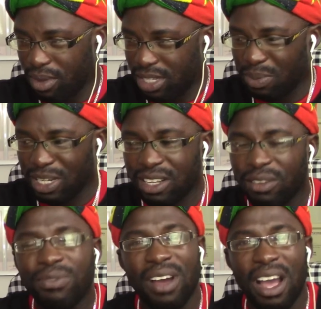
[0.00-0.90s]
a special
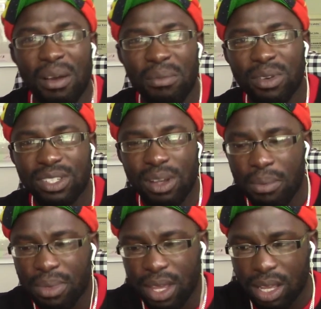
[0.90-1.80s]
farm or
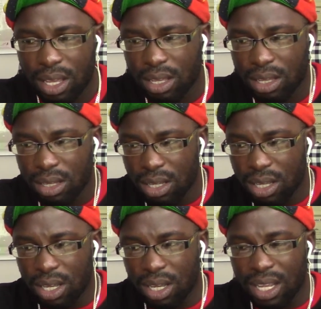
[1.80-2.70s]
something?
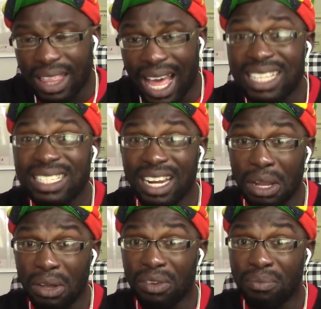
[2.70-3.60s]
That is a
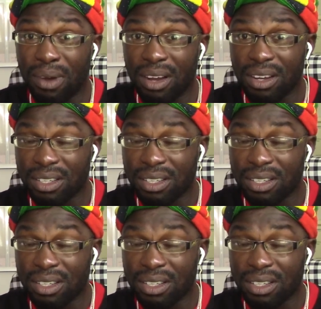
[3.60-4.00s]
lot of bugs.